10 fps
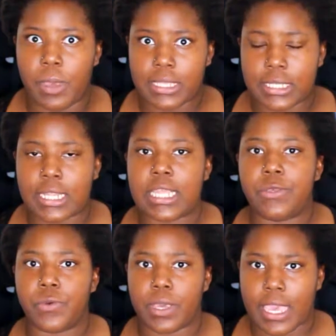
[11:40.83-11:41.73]
basically,
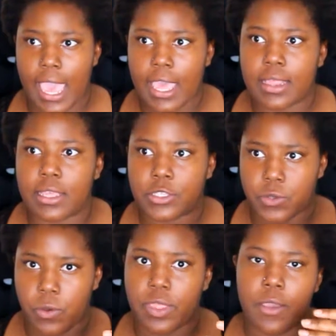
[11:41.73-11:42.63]
you'll get,
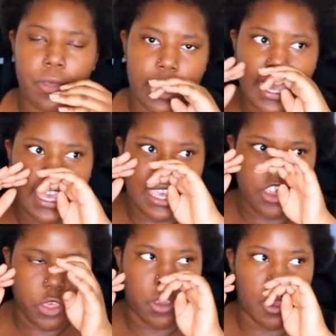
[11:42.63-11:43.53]
so they will like
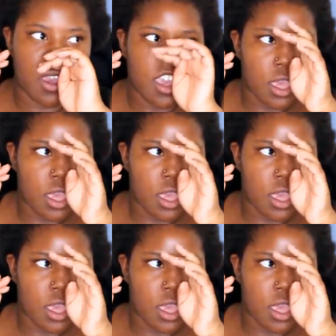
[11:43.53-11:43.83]
either,